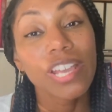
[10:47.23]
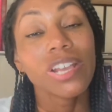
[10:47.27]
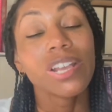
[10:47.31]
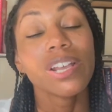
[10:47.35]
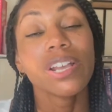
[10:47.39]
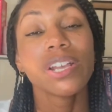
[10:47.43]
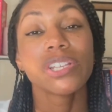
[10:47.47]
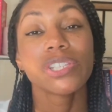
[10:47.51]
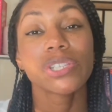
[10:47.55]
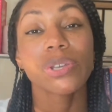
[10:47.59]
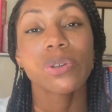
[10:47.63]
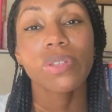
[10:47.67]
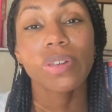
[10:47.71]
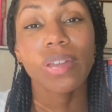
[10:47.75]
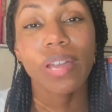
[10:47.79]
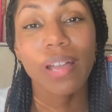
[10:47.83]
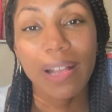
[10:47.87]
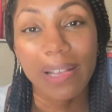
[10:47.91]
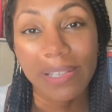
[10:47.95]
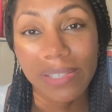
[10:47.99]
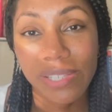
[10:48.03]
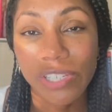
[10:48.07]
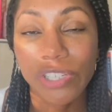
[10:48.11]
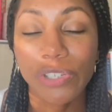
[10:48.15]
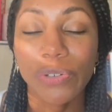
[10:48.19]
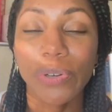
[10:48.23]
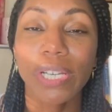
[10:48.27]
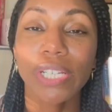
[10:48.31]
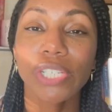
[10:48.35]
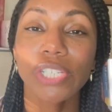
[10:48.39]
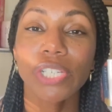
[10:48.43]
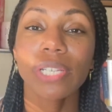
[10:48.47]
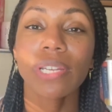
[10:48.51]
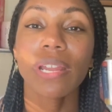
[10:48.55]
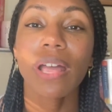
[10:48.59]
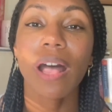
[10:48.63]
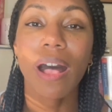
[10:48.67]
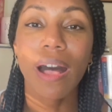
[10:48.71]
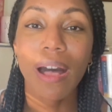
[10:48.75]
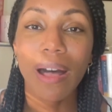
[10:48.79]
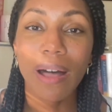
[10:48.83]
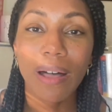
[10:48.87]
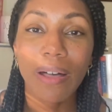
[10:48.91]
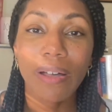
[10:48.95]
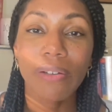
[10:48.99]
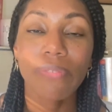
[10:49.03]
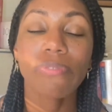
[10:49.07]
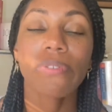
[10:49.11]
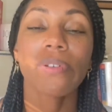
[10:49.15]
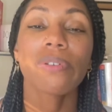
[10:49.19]
So the concentration
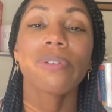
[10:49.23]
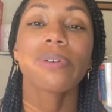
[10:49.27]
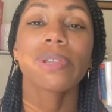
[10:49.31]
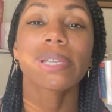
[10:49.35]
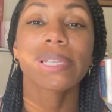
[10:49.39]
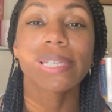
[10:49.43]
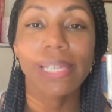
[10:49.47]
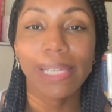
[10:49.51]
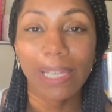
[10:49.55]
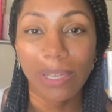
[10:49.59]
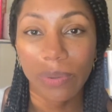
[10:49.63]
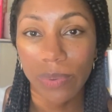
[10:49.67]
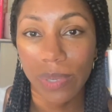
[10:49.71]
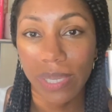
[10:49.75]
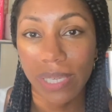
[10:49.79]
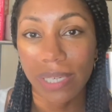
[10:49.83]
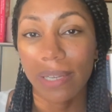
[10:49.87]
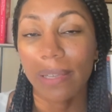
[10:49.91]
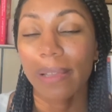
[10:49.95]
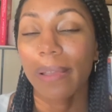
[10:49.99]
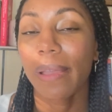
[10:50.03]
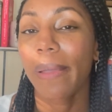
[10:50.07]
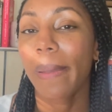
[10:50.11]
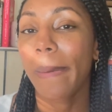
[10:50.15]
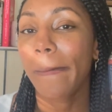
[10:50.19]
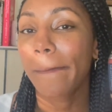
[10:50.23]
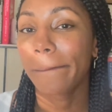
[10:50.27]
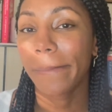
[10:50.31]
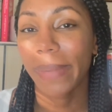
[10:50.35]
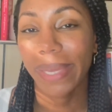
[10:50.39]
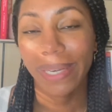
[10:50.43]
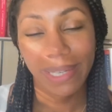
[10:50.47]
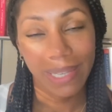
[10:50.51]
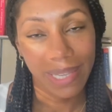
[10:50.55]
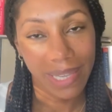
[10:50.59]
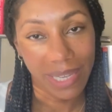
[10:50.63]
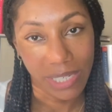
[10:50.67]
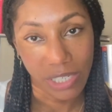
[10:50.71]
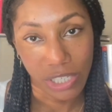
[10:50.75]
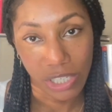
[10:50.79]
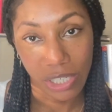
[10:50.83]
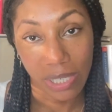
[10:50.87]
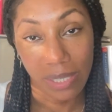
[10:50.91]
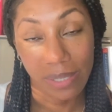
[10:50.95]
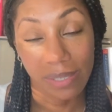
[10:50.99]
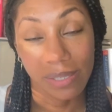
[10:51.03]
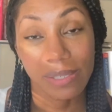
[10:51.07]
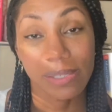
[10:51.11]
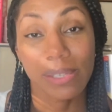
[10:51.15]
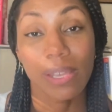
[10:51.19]
of liquid
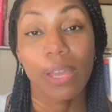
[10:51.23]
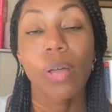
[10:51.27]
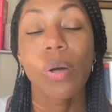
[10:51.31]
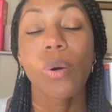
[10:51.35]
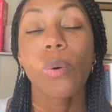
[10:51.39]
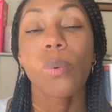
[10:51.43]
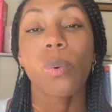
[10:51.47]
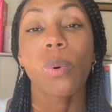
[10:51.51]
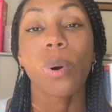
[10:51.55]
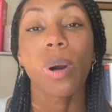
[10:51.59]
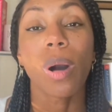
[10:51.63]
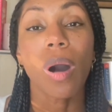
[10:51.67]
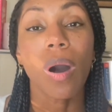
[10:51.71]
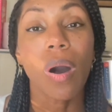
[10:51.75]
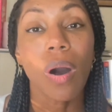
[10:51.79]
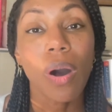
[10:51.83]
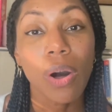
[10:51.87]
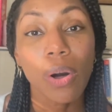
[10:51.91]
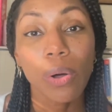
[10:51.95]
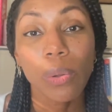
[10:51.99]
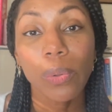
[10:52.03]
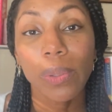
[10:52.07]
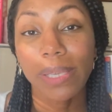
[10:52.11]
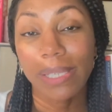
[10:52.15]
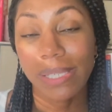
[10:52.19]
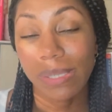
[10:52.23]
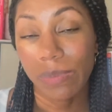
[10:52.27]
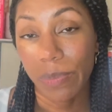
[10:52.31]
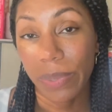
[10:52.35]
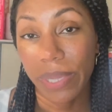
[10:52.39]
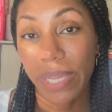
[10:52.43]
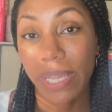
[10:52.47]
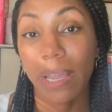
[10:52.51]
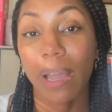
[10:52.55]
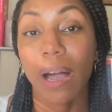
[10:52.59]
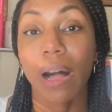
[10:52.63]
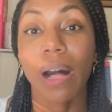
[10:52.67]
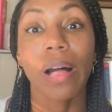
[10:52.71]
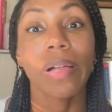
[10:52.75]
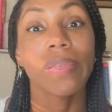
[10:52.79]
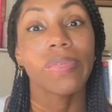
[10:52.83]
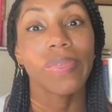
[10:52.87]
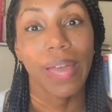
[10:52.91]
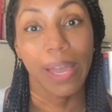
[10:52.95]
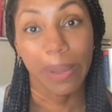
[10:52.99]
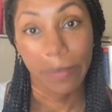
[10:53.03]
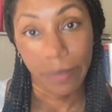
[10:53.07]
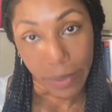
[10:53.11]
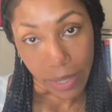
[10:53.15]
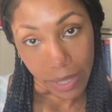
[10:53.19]
medications will always be on
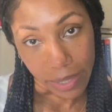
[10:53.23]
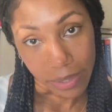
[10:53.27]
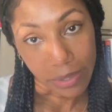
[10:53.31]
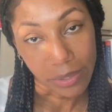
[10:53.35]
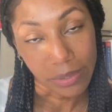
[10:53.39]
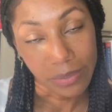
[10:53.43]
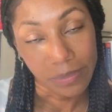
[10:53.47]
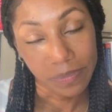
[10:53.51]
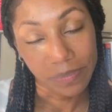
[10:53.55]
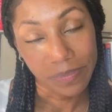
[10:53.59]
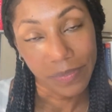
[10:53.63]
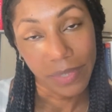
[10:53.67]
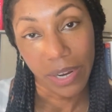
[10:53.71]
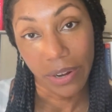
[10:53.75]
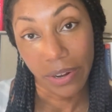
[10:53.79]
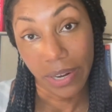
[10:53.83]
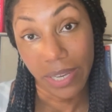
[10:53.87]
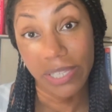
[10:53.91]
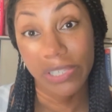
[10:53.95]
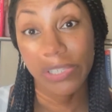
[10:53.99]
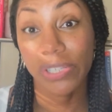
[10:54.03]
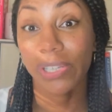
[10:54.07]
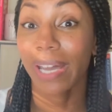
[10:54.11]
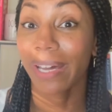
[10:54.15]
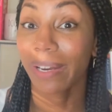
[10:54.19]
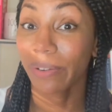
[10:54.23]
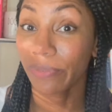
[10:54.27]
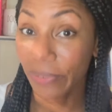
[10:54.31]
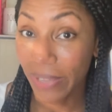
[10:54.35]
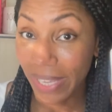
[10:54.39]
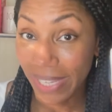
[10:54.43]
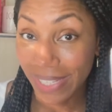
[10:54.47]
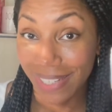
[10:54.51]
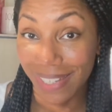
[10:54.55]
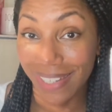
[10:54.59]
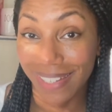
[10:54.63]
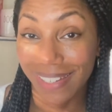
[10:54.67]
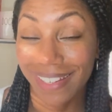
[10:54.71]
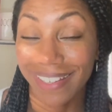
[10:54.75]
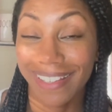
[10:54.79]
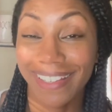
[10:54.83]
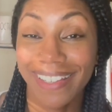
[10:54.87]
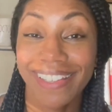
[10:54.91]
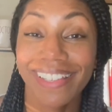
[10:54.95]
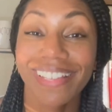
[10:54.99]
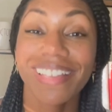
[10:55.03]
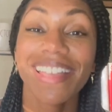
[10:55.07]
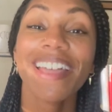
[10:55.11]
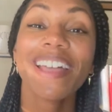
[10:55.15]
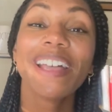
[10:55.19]
that bottle. All right, so you got to find it.
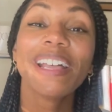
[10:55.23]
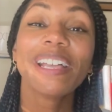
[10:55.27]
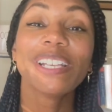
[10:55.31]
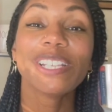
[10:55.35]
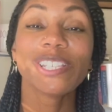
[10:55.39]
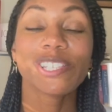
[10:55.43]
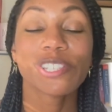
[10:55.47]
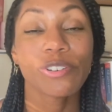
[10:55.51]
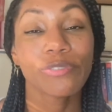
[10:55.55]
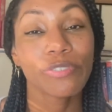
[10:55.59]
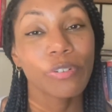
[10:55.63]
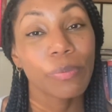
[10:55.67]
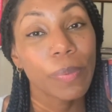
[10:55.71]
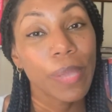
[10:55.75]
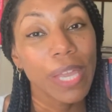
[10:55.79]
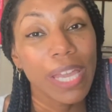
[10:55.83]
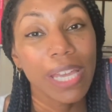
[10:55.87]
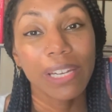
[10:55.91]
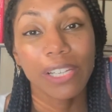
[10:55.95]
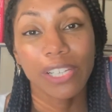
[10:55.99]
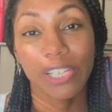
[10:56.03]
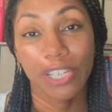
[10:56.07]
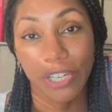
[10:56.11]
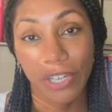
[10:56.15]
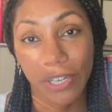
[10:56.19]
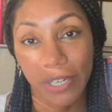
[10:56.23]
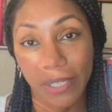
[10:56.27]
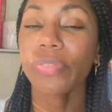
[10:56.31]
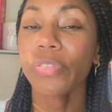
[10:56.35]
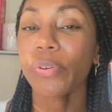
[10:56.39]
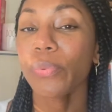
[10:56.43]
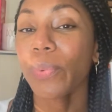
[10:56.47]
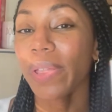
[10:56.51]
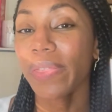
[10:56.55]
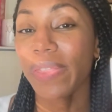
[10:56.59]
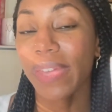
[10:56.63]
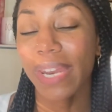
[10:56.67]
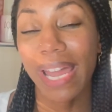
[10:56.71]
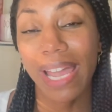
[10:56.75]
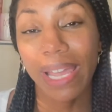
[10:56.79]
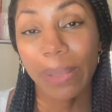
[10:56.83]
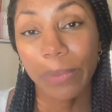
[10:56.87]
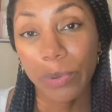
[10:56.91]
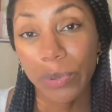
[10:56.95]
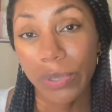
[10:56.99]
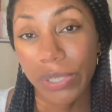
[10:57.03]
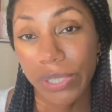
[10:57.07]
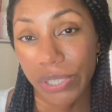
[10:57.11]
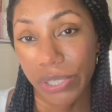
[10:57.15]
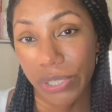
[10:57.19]
So for Panicure, the one that I'm
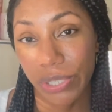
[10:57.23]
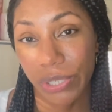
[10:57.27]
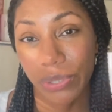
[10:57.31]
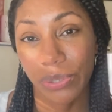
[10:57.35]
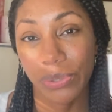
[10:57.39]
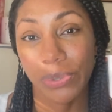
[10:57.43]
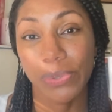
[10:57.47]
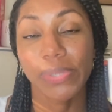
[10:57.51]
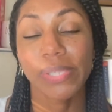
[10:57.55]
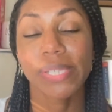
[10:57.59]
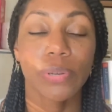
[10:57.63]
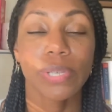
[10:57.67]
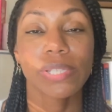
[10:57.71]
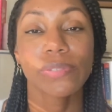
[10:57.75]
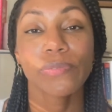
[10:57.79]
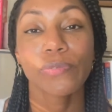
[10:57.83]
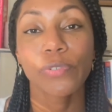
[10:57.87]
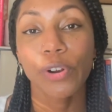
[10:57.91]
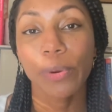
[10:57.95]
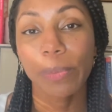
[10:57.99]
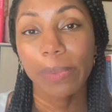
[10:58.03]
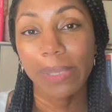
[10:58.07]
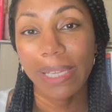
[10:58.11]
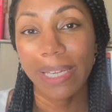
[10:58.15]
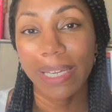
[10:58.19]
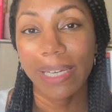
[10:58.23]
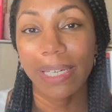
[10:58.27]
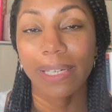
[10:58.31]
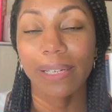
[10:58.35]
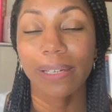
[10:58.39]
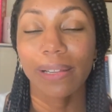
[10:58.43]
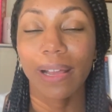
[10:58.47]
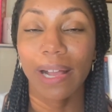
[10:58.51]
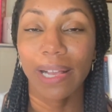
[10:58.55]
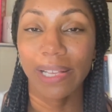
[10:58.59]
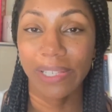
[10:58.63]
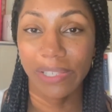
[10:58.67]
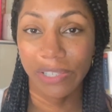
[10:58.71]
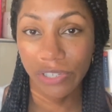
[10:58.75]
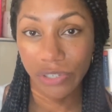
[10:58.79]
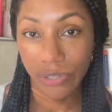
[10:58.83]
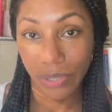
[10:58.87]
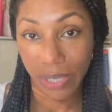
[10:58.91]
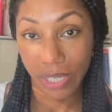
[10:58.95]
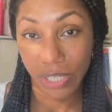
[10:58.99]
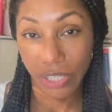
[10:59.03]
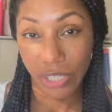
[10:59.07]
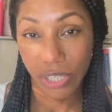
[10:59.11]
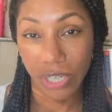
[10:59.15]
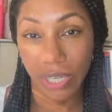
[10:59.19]
going to use is formulated in a
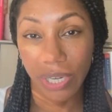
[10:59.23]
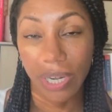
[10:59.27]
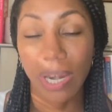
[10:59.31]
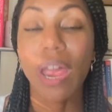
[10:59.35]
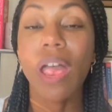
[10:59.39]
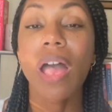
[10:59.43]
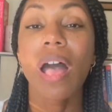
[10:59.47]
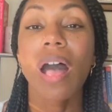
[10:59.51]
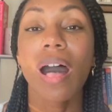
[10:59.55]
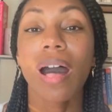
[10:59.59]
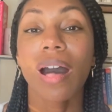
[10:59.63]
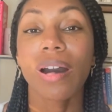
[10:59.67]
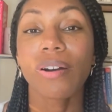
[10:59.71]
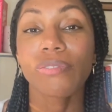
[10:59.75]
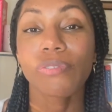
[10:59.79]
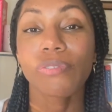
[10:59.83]
concentration of